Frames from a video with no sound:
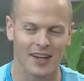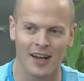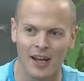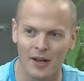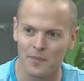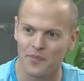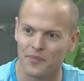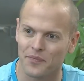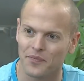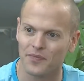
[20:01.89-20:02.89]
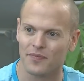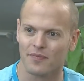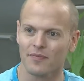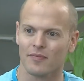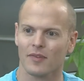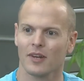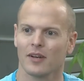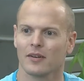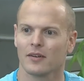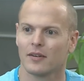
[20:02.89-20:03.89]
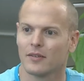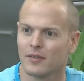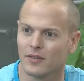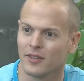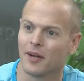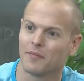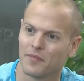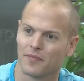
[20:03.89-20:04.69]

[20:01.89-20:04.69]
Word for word: And, uh, I, um, and I would also say take notes on your life. Because you